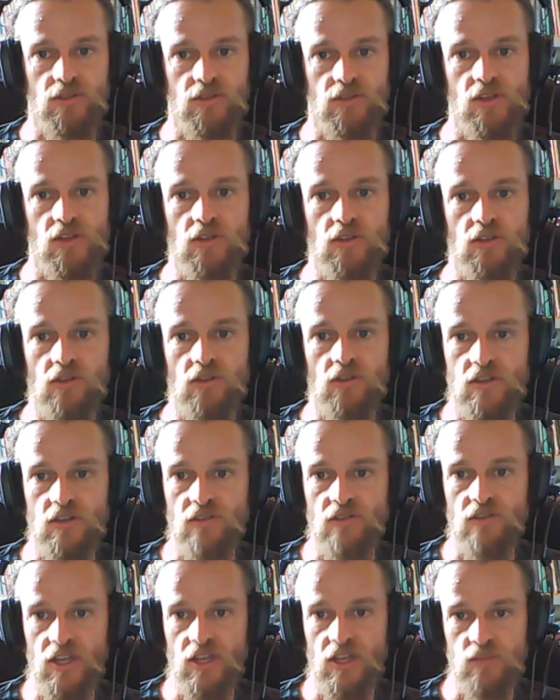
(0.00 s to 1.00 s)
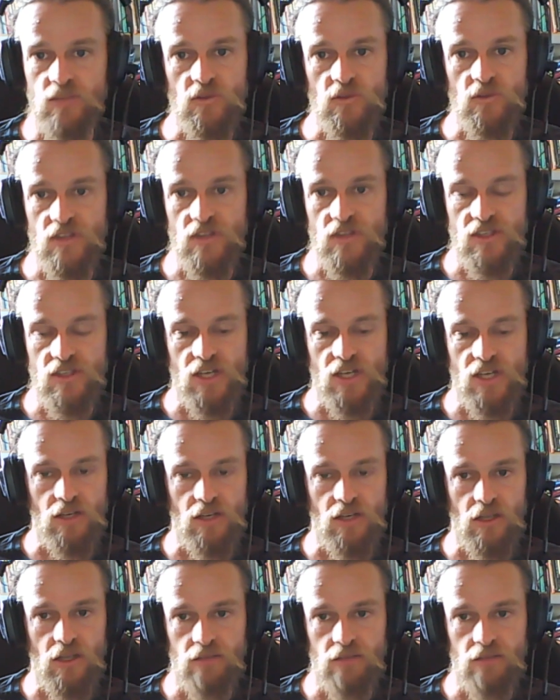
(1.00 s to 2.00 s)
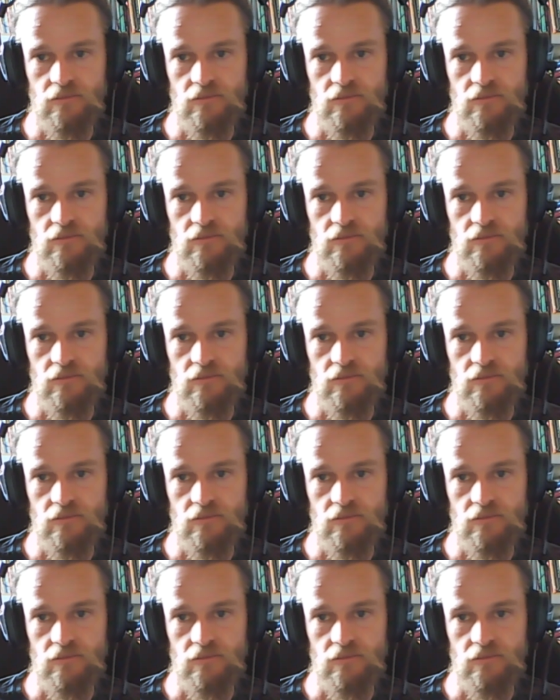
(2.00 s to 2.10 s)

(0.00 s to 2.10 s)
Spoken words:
So you can do those advanced moves at the start, like